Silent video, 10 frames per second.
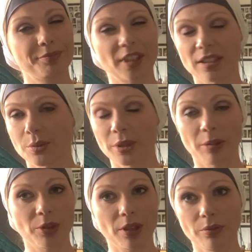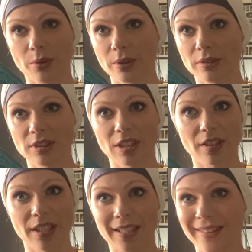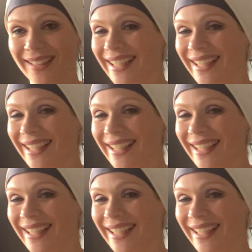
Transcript: That's the word I'm looking for. Sorry.